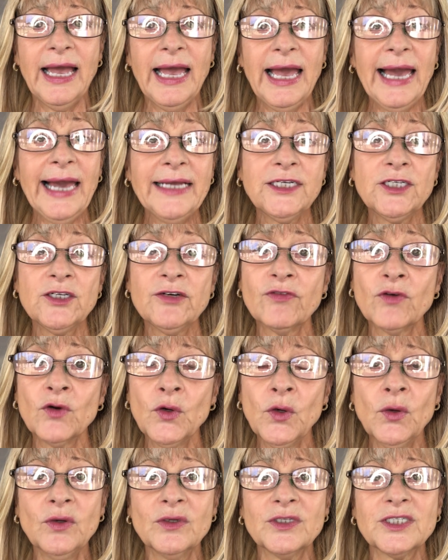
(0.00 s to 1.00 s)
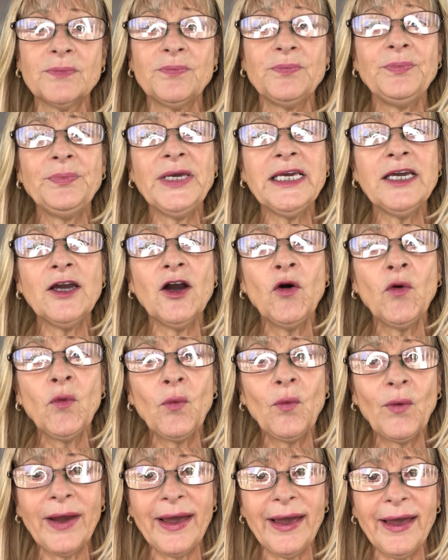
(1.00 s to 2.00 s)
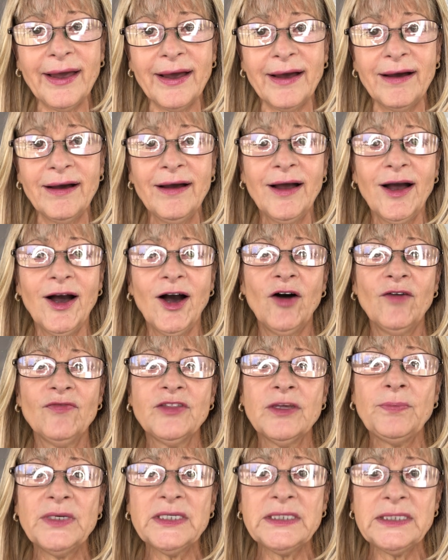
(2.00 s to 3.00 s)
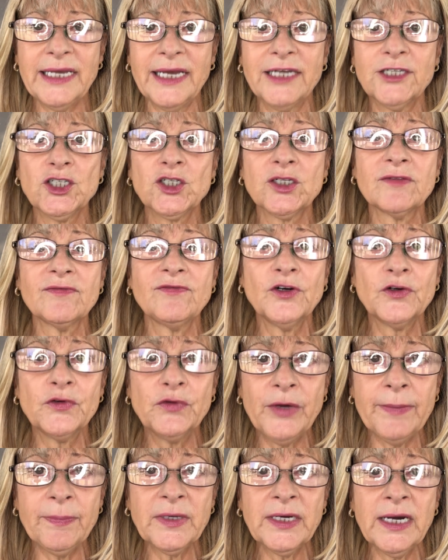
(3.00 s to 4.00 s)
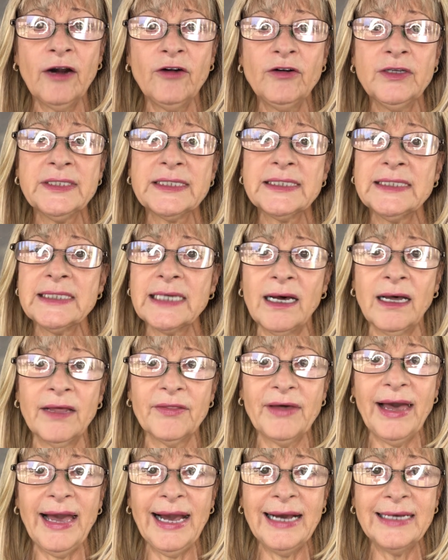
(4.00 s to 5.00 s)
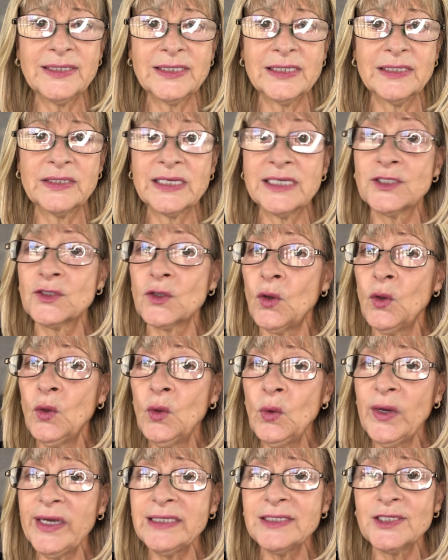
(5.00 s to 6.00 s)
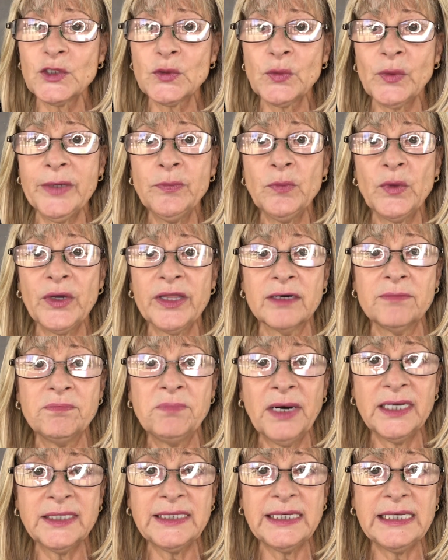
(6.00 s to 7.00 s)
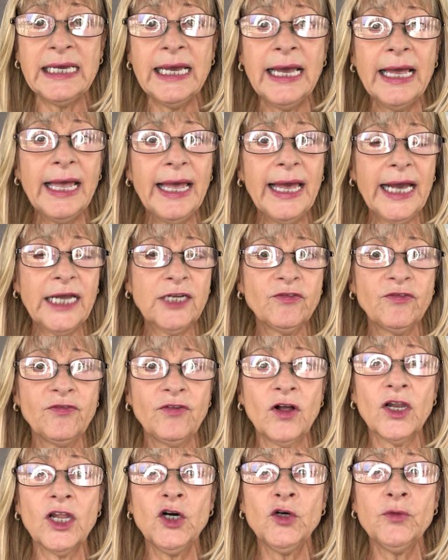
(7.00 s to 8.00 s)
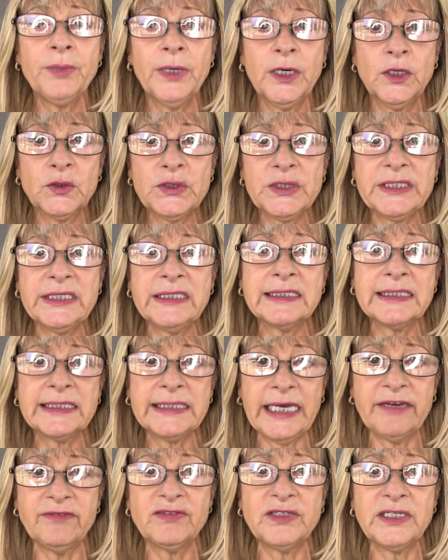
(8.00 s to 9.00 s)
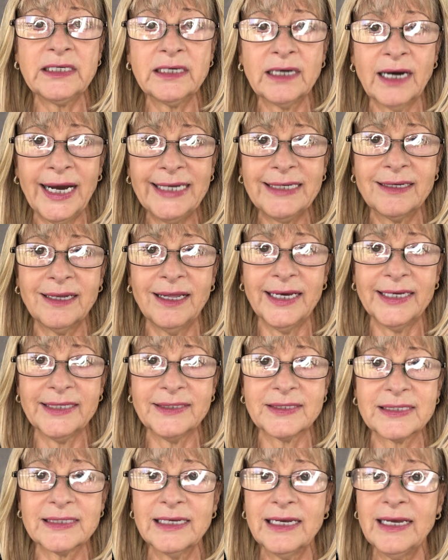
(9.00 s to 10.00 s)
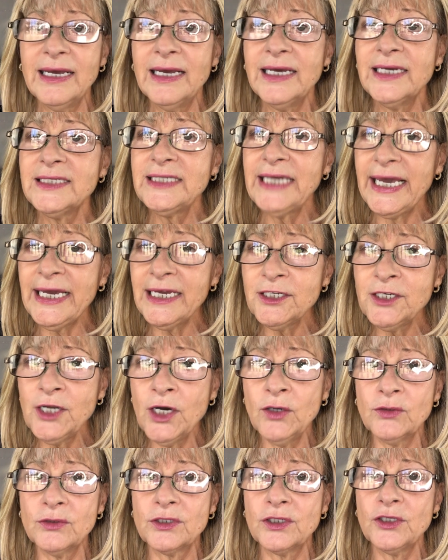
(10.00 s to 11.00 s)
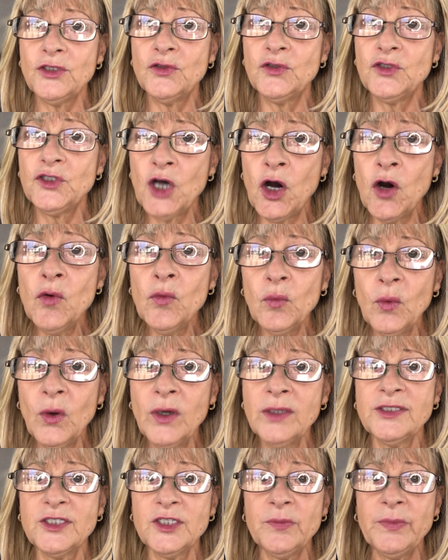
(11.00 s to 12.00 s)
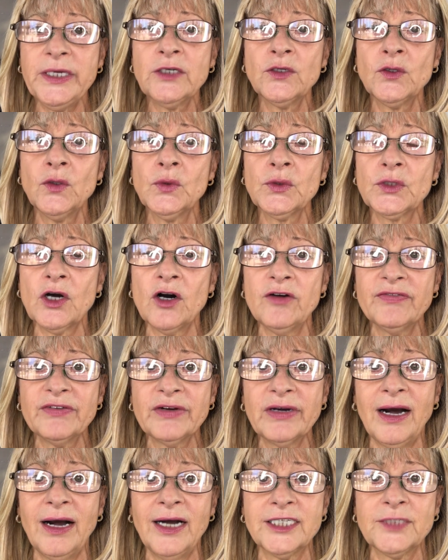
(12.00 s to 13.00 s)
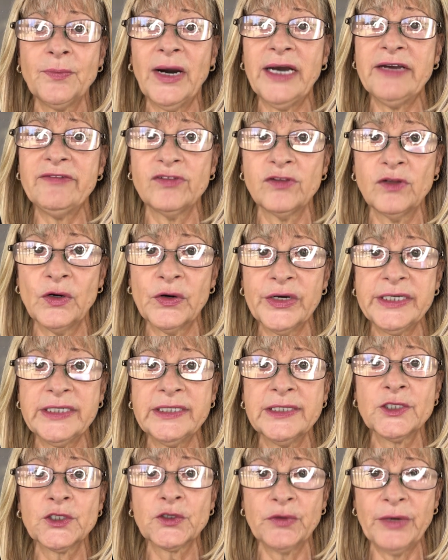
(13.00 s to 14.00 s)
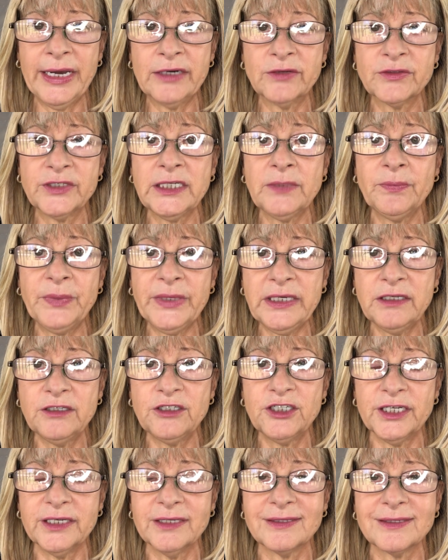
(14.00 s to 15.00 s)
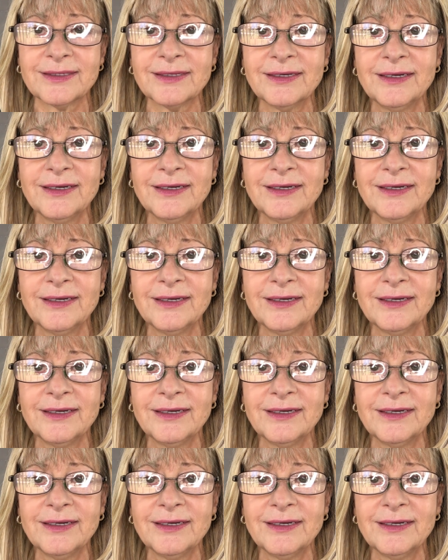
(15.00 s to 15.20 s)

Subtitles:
And of course, be aware of the potential for rip currents and other hazards, and always swim with a buddy and follow posted safety guidelines. Take note, you don't want to be caught off guard by Florida's crowded beaches.